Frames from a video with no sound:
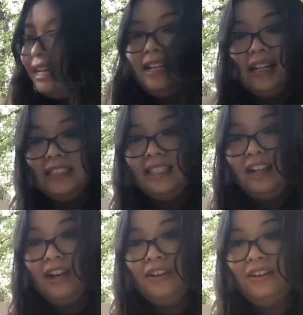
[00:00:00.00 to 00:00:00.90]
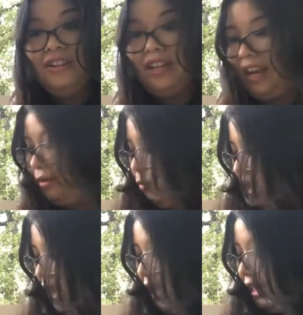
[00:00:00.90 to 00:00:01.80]
he doesn't understand
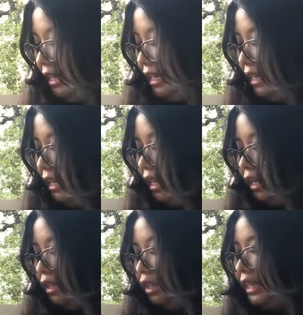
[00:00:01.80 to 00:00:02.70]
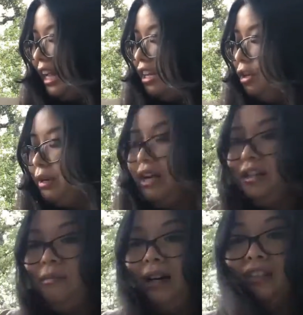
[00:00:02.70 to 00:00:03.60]
why. Look at you,
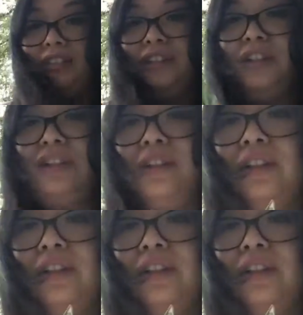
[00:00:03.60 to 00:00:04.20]
color monster.